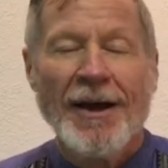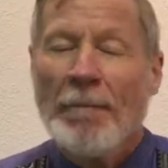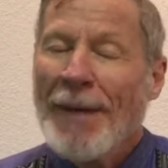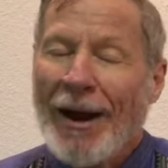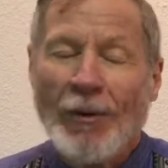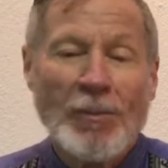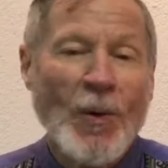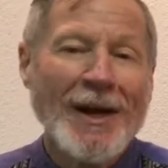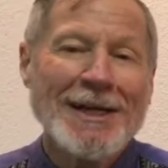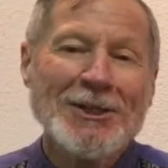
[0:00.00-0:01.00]

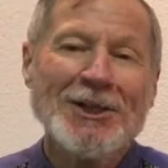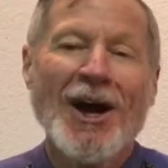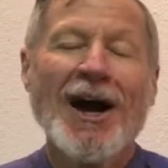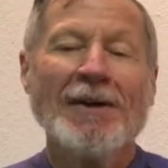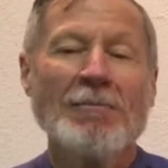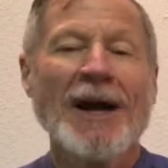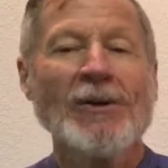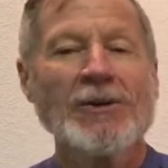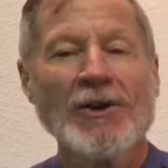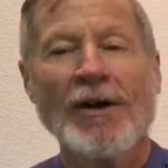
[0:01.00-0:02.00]
PowerPoint is not
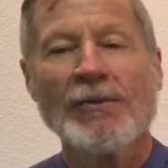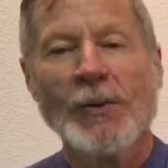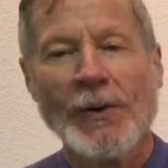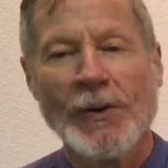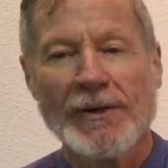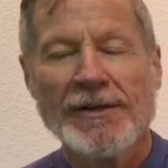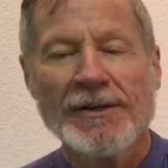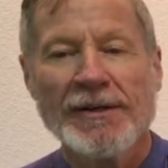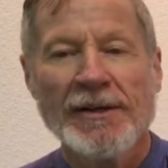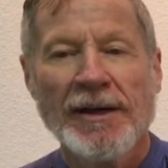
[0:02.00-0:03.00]
Microsoft Word,
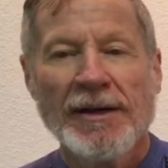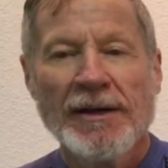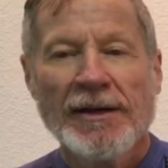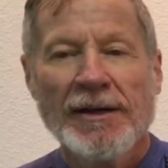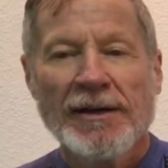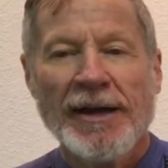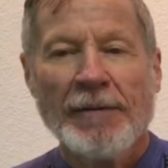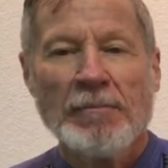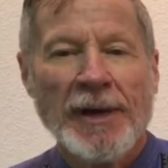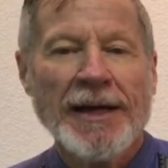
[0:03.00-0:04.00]

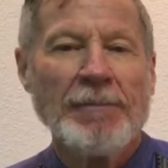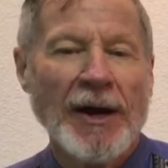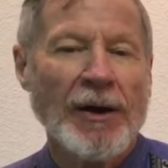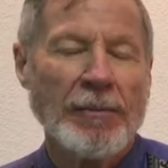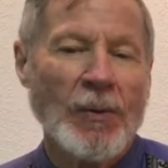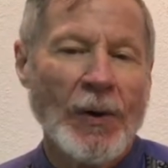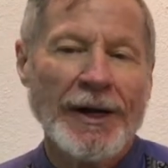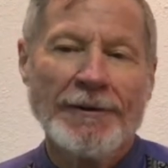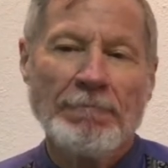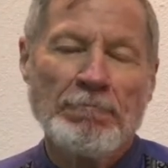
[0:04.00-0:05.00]
yet many PowerPoint
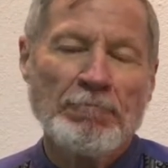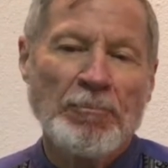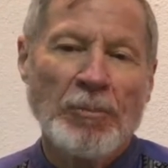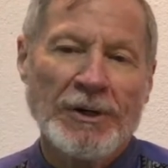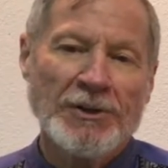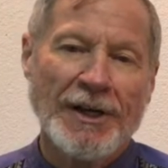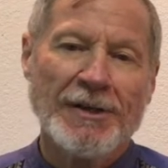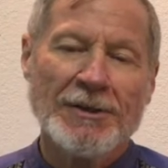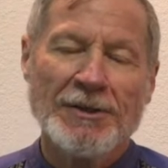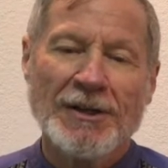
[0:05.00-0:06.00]

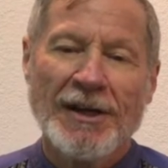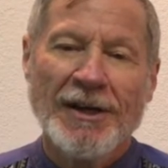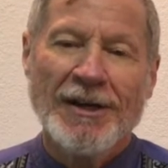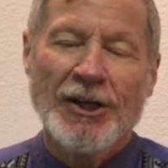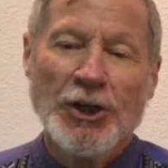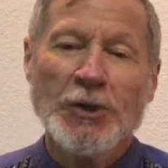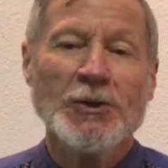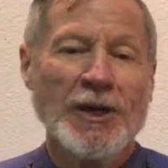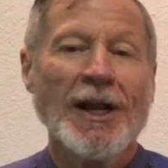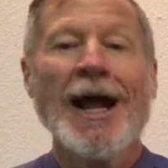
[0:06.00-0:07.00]
presenters use
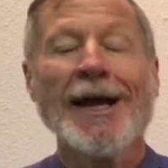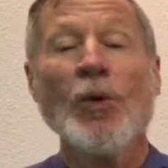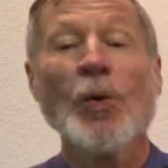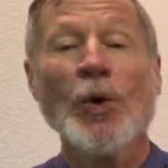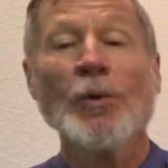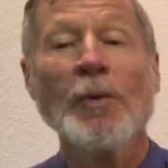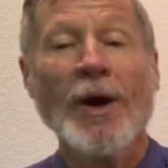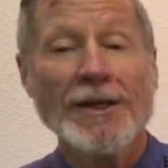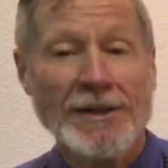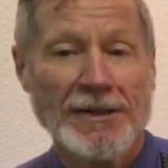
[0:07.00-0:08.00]
it like a word
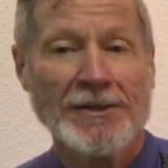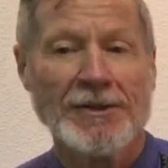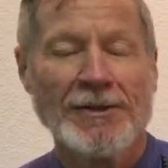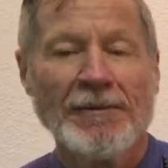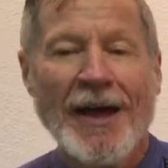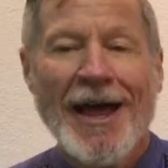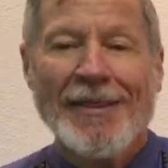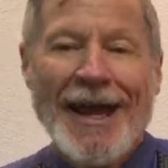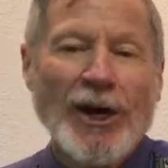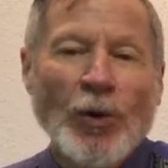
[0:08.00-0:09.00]
processor.
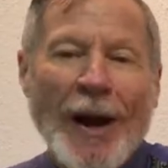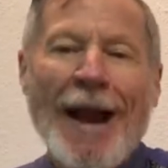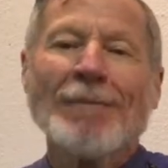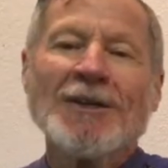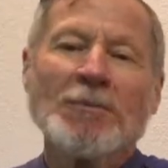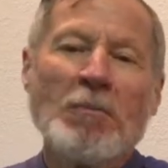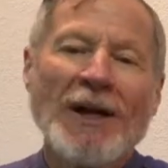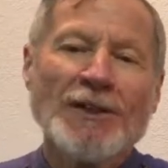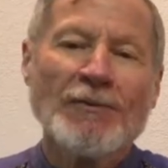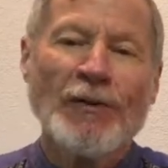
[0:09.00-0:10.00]
They cram as
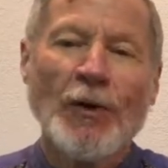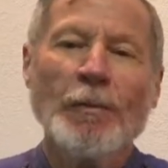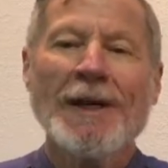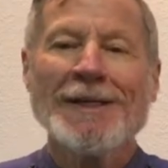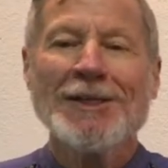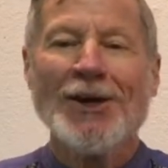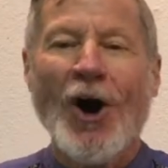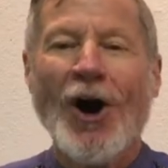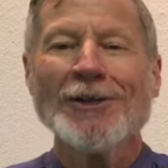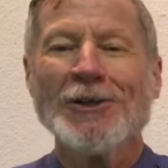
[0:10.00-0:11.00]
much verbiage
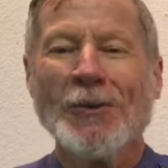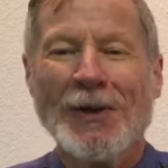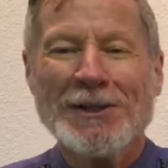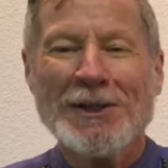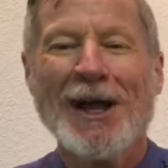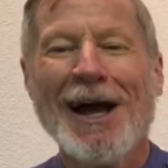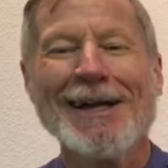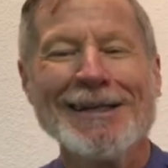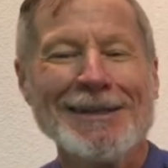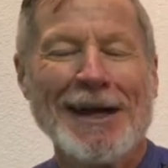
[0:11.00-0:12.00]
onto one slide
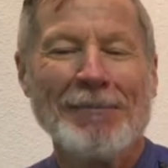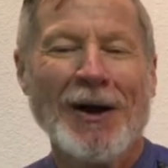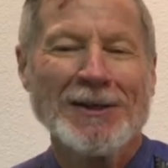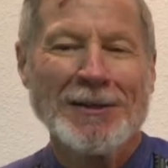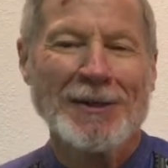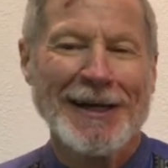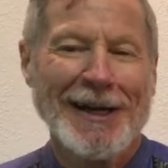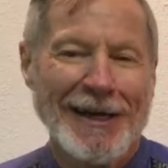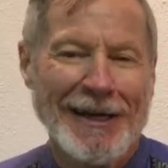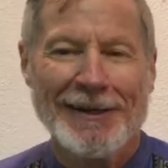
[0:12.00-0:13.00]
as they possibly
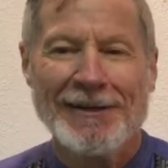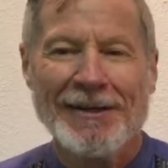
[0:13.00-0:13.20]
can,